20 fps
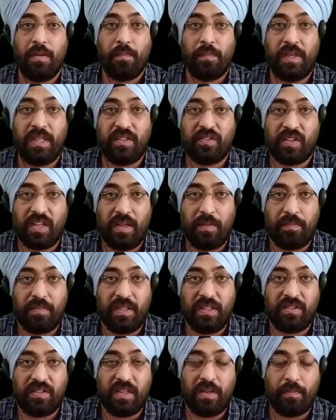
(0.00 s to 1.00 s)
Please keep
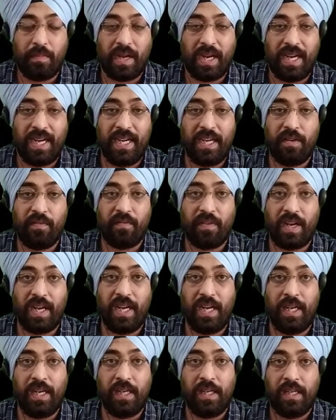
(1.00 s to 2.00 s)
these in mind
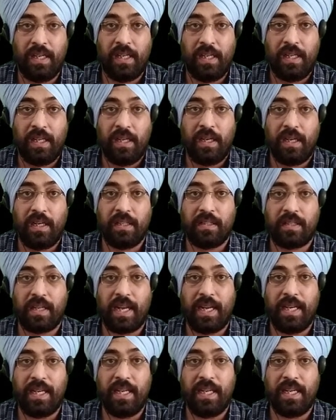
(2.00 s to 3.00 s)
while
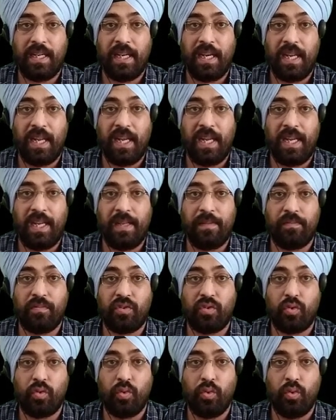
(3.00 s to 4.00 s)
assigning names
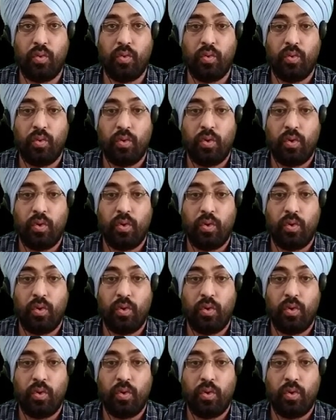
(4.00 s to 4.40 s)
to